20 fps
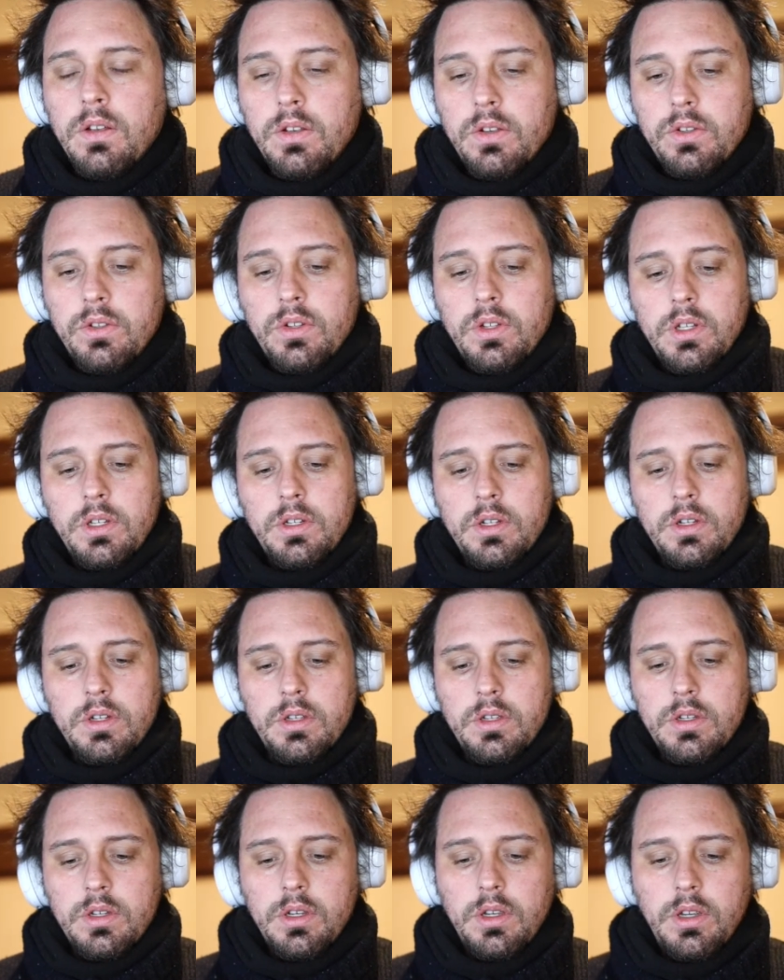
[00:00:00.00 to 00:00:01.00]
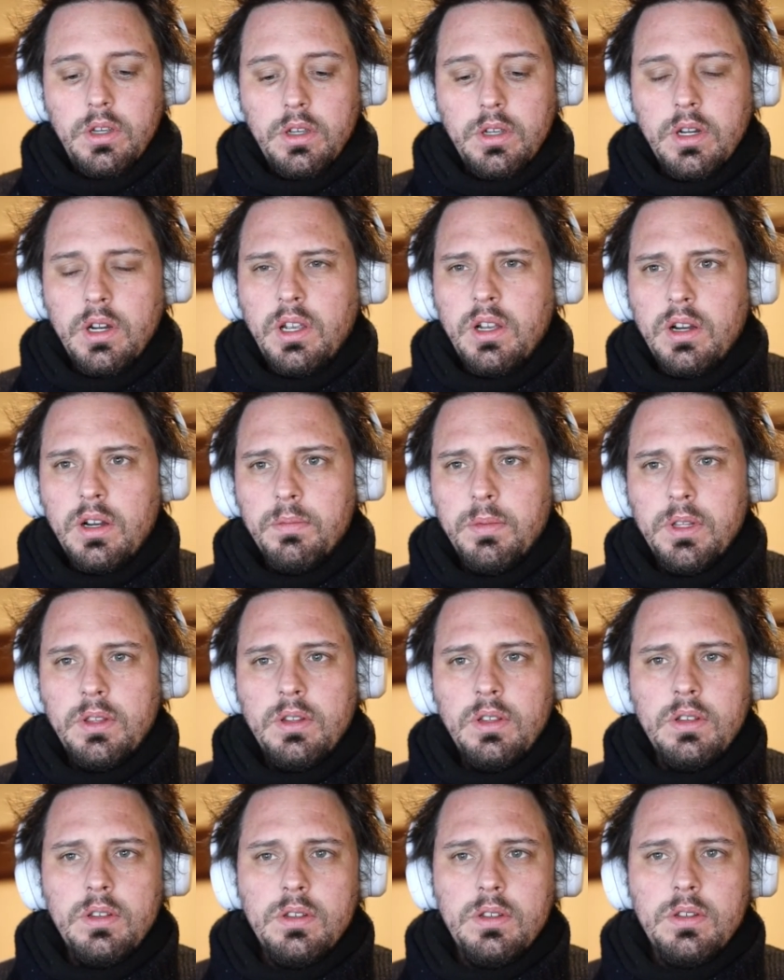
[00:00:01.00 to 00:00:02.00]
So let's just see. Can I comment
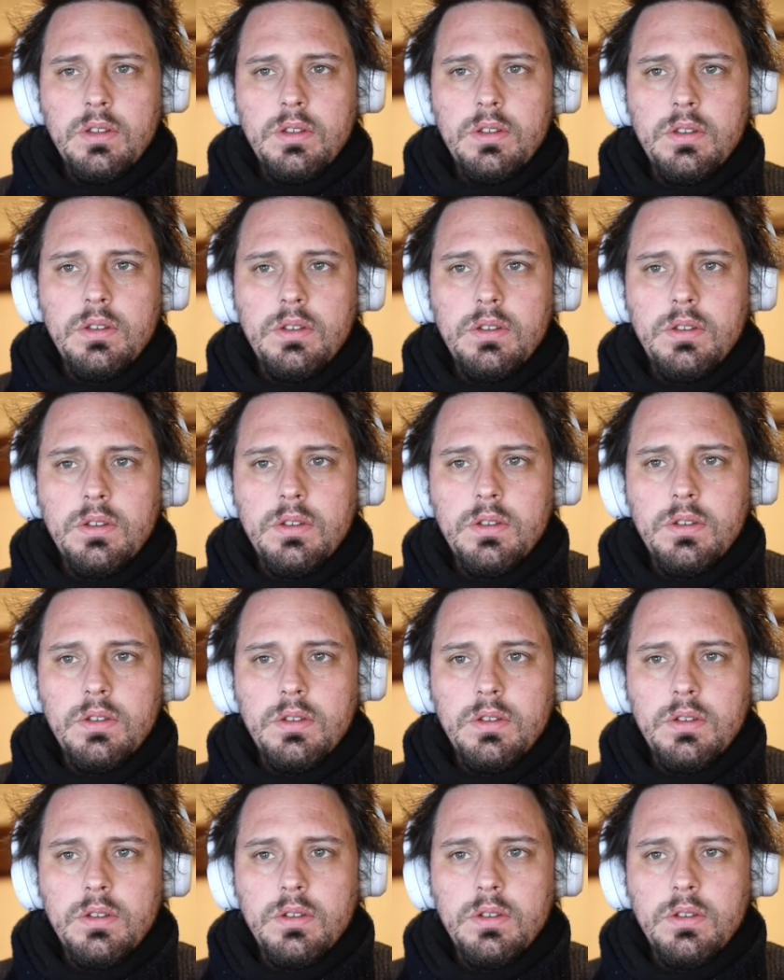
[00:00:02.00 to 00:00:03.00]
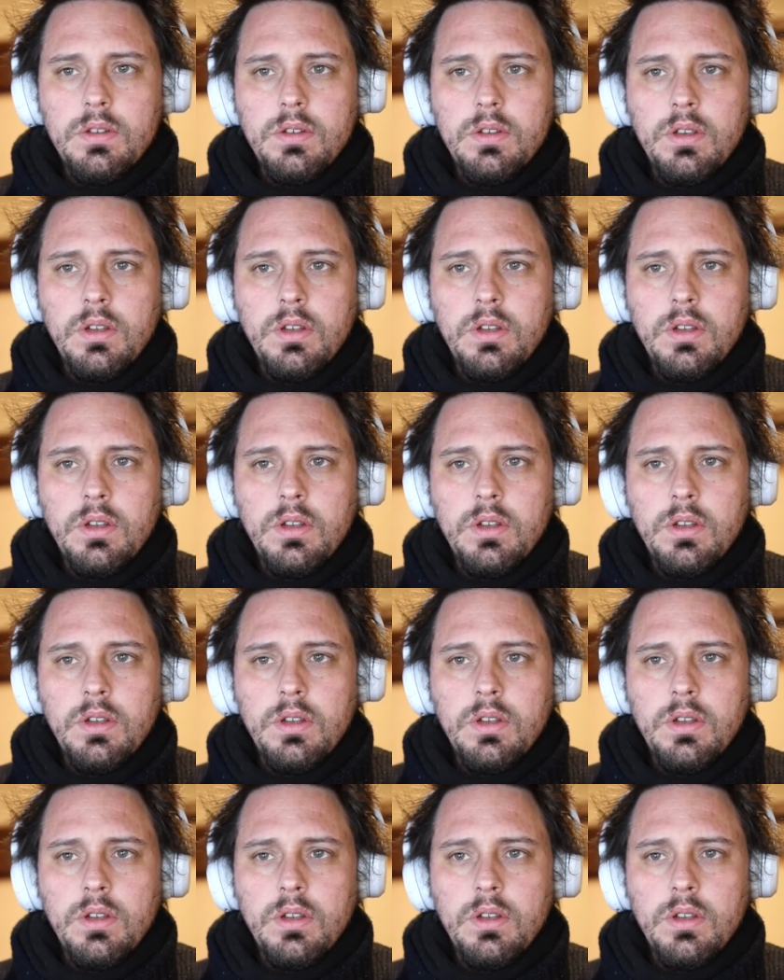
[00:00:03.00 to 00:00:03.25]
this?